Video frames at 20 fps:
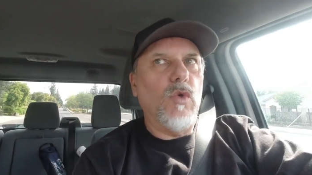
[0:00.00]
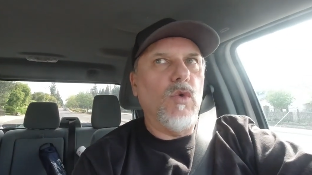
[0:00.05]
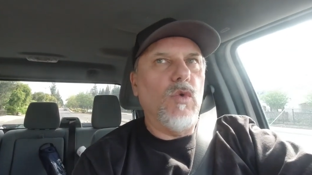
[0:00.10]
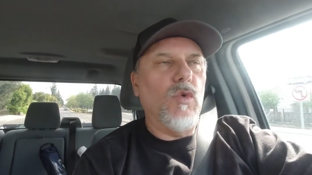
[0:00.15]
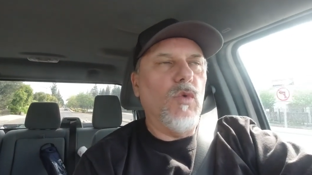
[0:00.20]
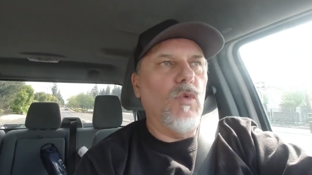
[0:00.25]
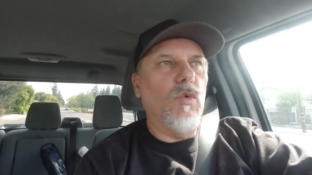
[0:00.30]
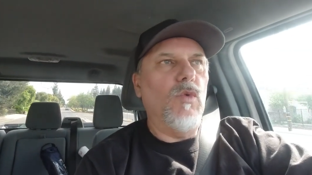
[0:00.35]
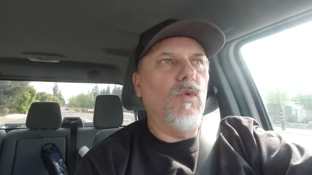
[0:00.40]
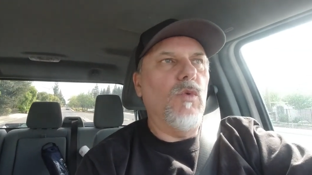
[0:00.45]

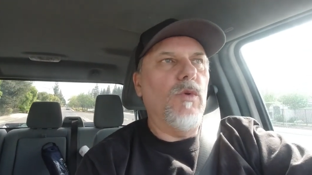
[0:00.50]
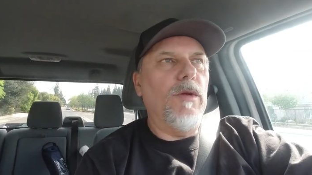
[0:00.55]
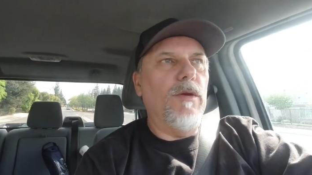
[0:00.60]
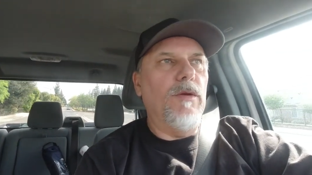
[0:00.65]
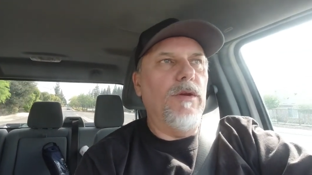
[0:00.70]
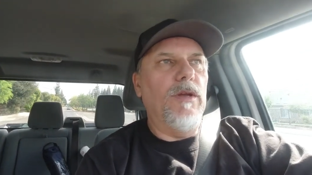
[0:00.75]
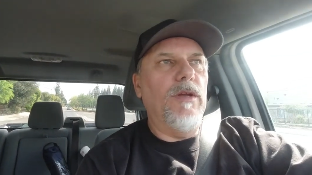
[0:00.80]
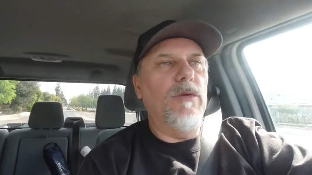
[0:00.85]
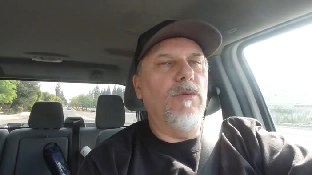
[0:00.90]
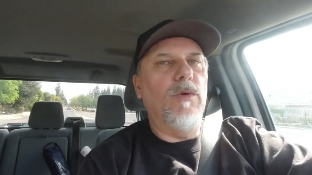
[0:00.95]

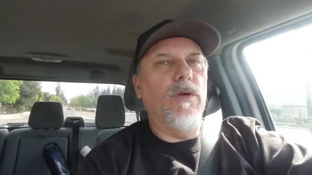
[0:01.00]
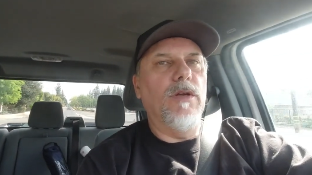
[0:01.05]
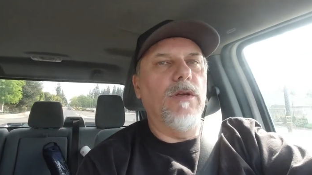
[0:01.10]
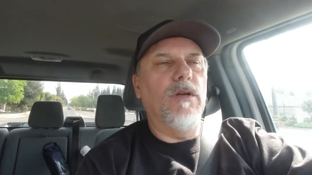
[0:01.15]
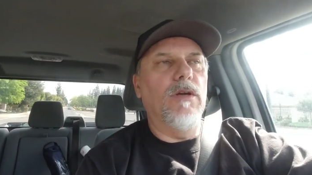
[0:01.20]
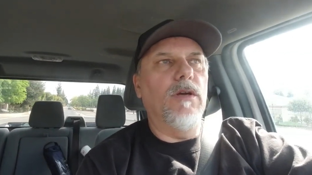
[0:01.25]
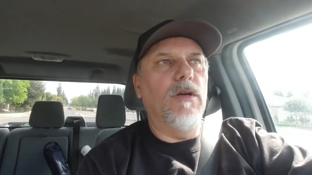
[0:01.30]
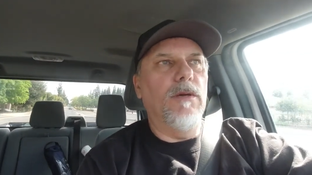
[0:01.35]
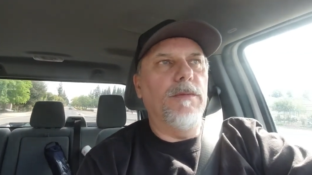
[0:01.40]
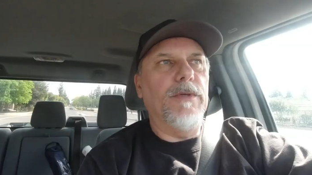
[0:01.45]
We
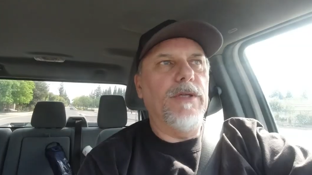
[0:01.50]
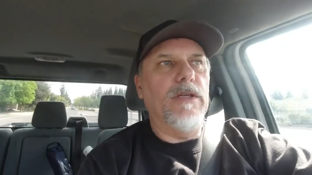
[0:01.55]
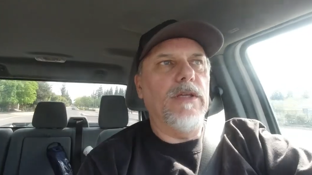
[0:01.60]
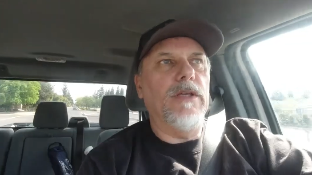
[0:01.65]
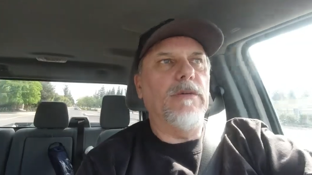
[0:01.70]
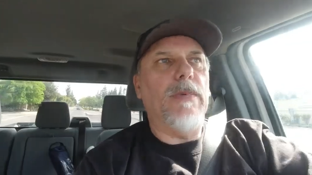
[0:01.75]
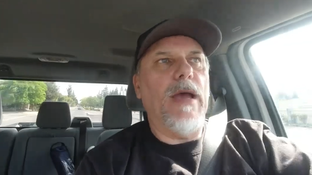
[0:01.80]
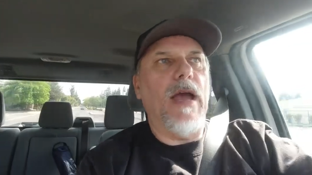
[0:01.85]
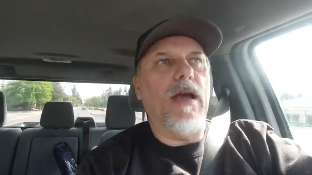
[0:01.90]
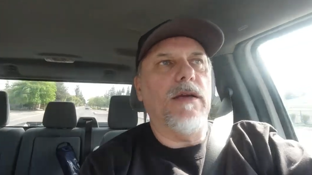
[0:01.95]
will
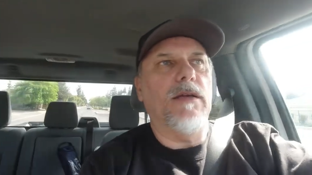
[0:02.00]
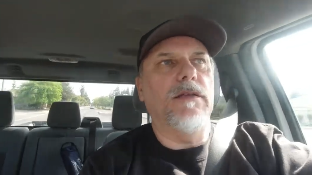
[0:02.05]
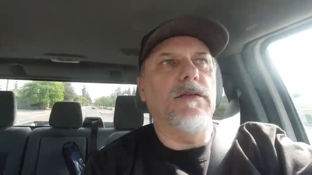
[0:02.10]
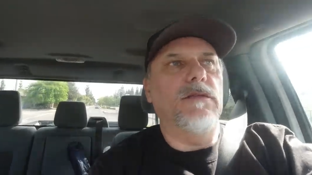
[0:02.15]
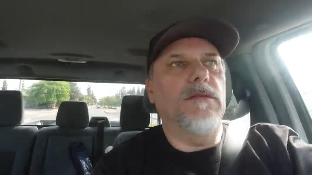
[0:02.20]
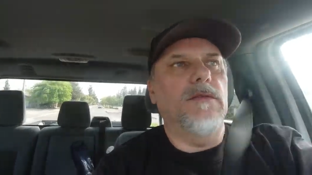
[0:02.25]
be back.